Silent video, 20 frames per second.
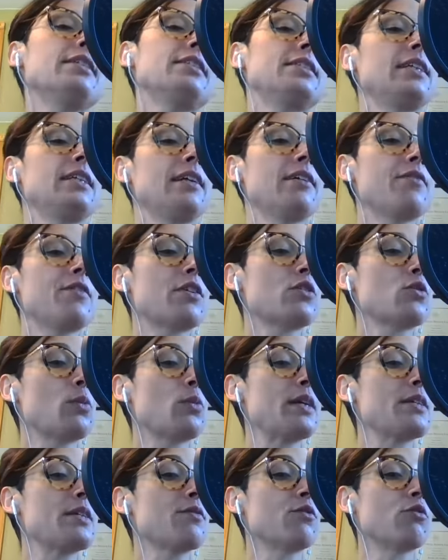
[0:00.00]
to see if there's
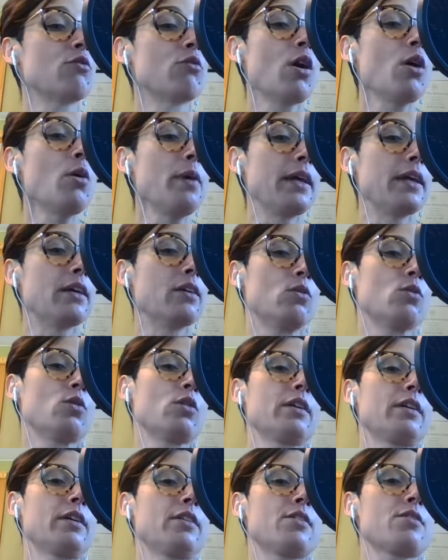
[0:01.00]
ways of growing
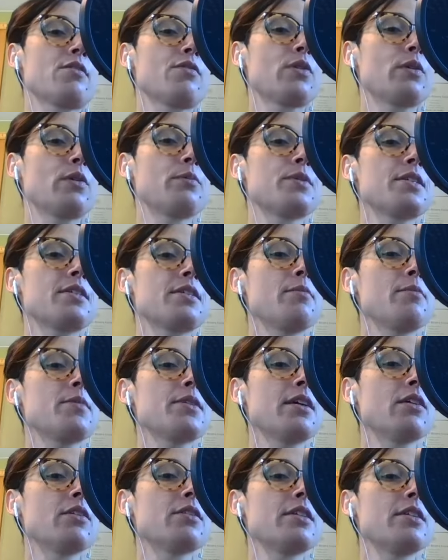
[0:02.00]
organs from stem
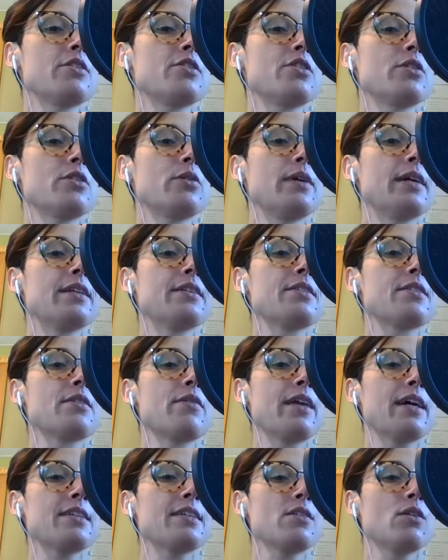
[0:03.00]
cell tissue, and so
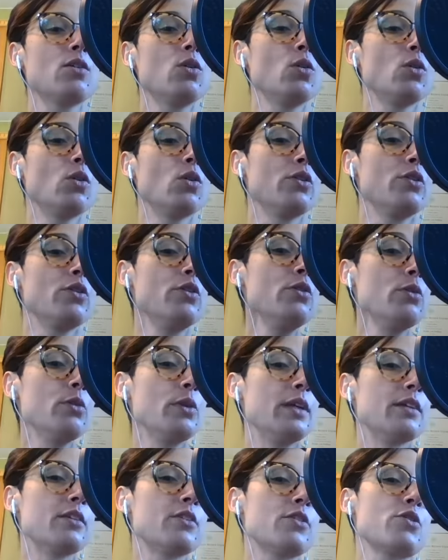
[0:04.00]
that's a whole new
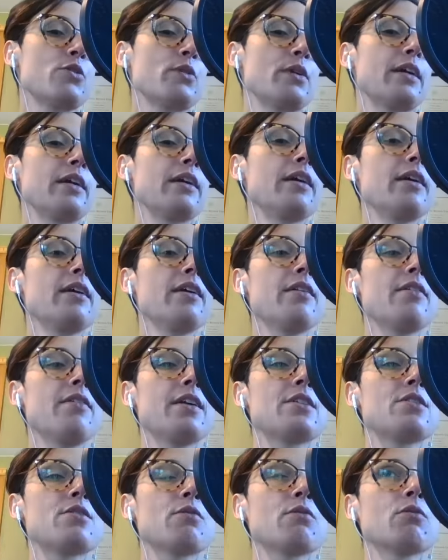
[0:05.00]
industry
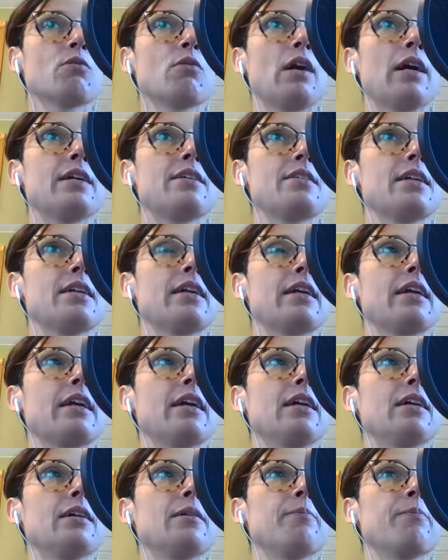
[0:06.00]
that's rising,
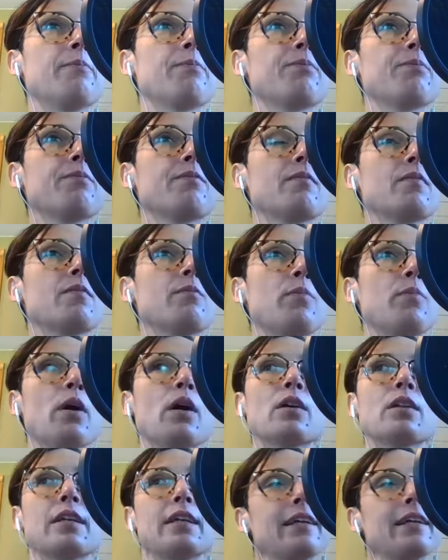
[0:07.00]
um,
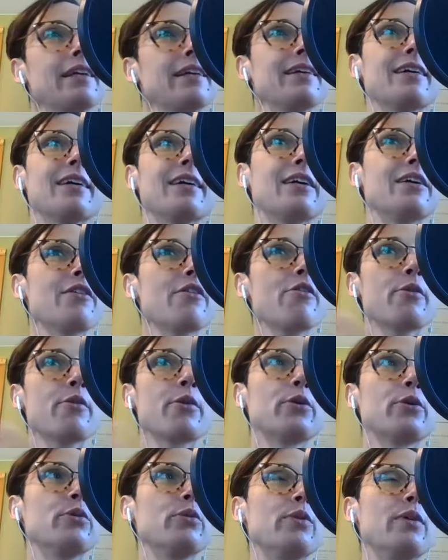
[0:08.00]
partly uh,
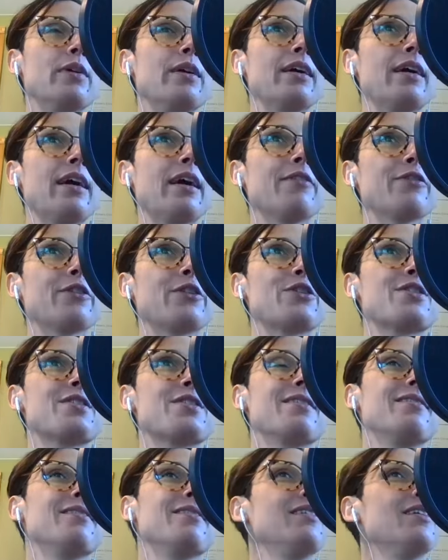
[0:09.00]
through efforts
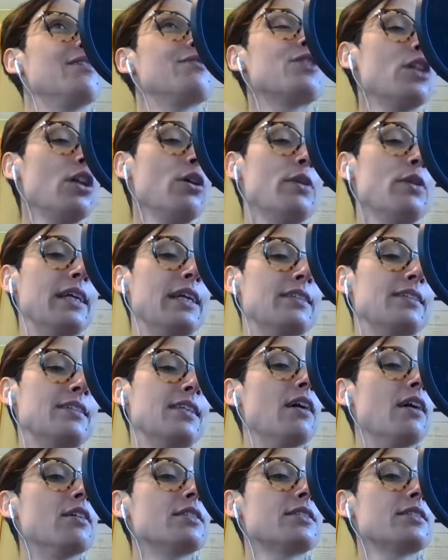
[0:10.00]
of cloning
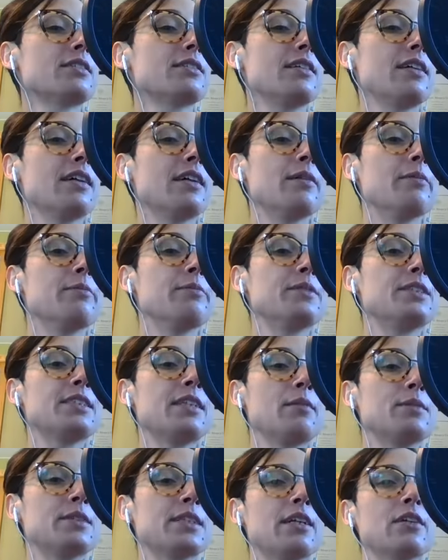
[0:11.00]
cells, um,
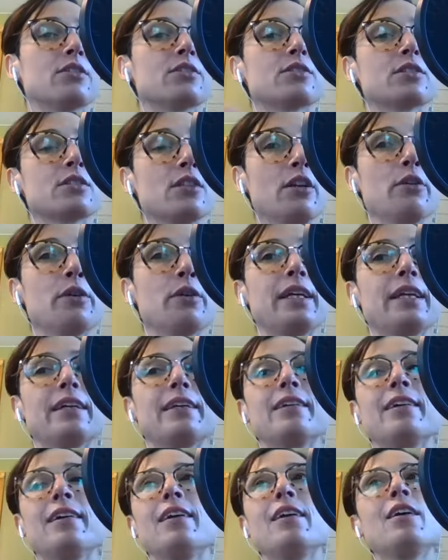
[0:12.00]
stem cells
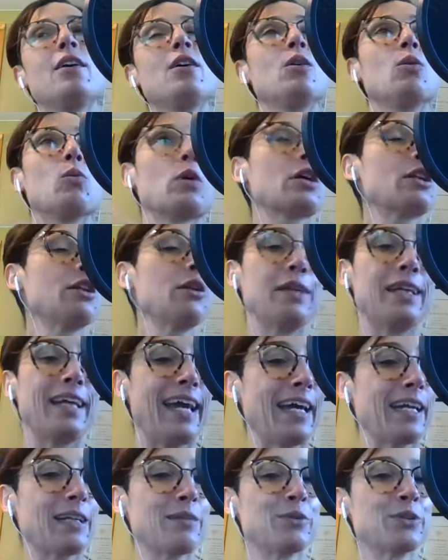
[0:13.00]
cloning. We're cloning
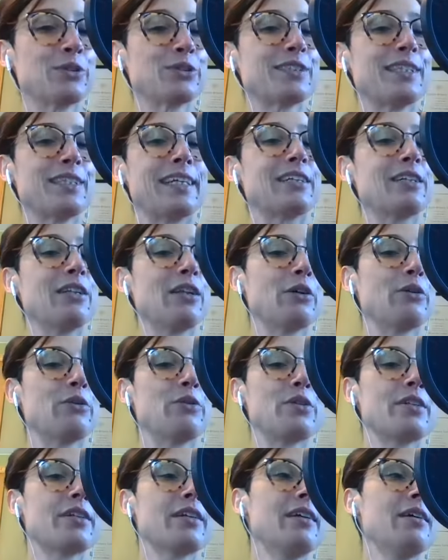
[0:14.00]
animals. They
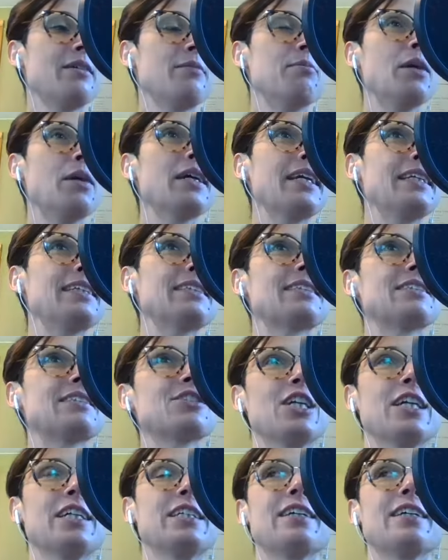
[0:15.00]
cloned monkeys in
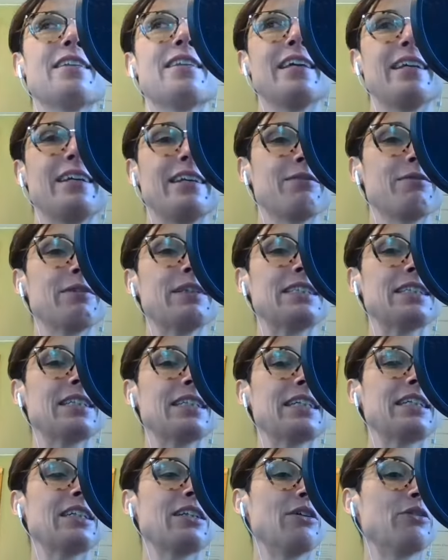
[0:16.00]
China. They
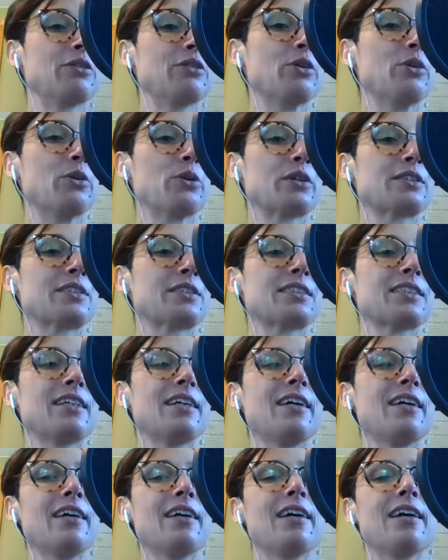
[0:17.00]
recently cloned a horse
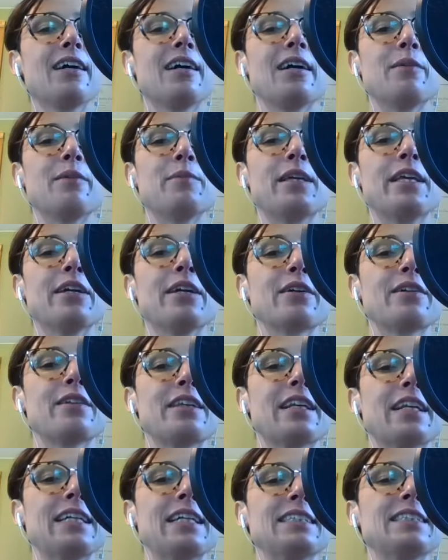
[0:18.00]
um, here in the
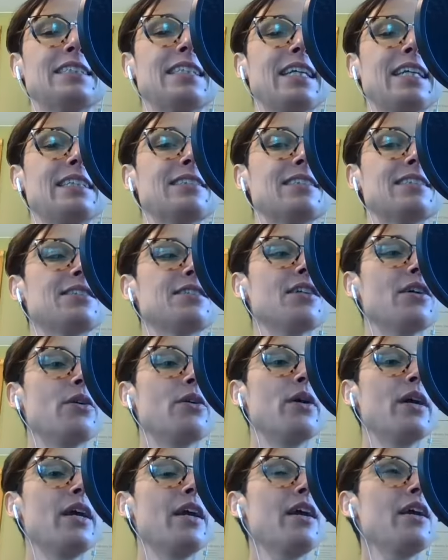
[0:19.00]
United States.
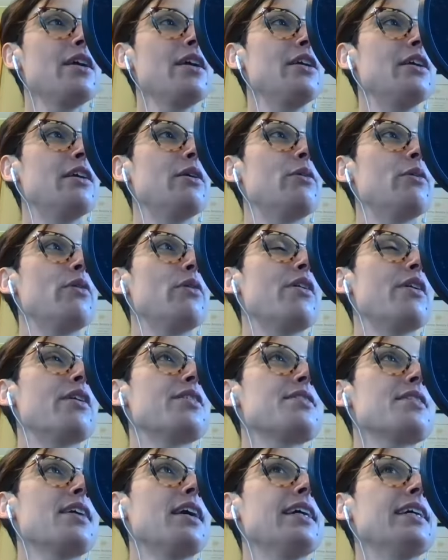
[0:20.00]
So, you know, the
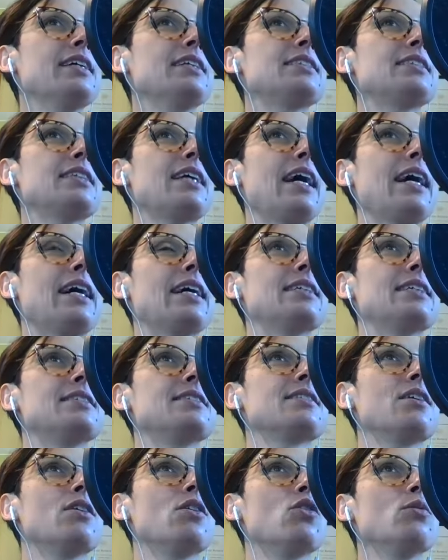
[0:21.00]
science
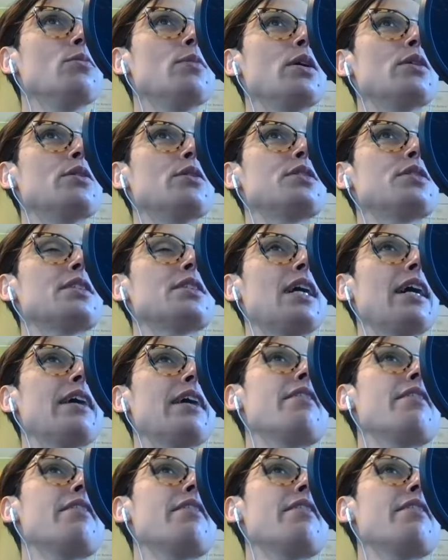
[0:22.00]
has almost, I